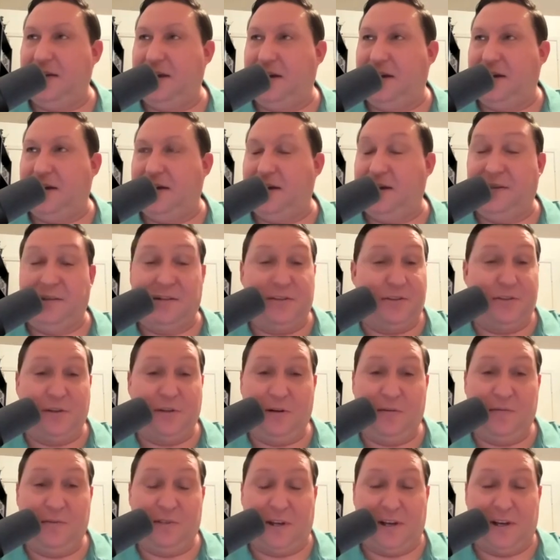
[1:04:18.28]
it
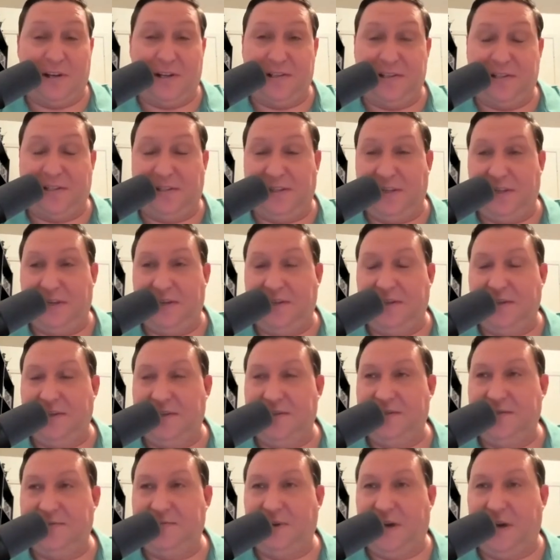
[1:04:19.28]
deserves, honestly.
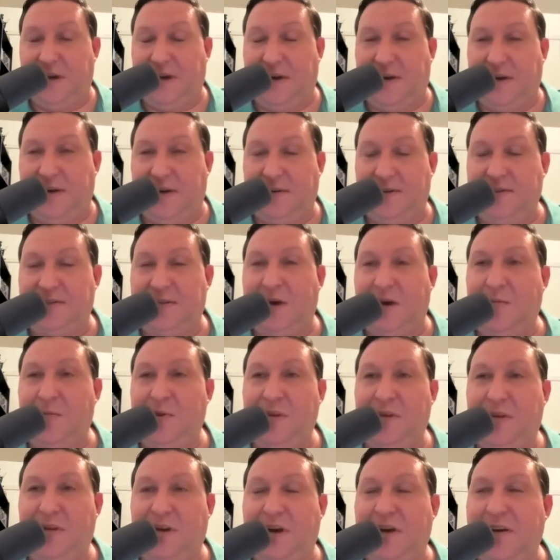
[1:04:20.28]
Because how
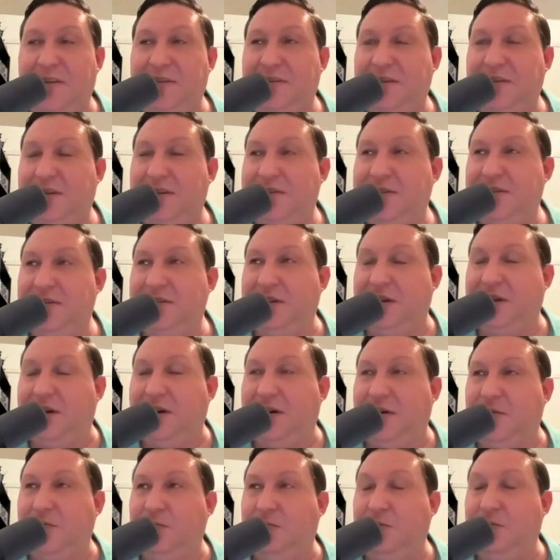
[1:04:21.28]
many contests?
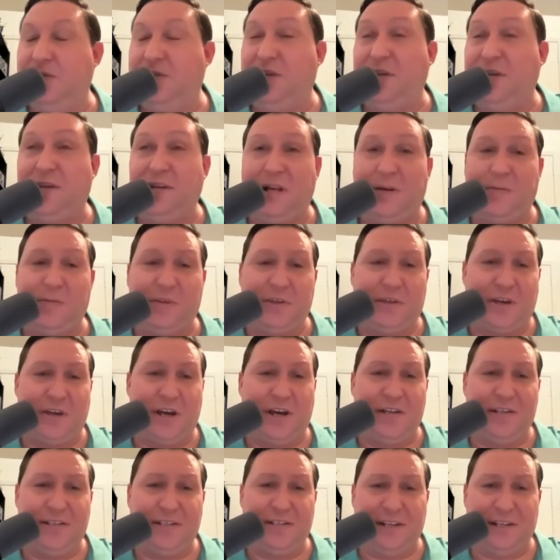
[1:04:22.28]
What can you name the
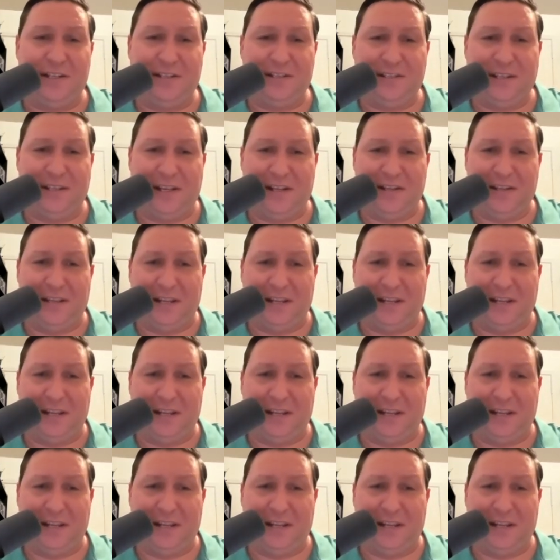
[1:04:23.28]
contest that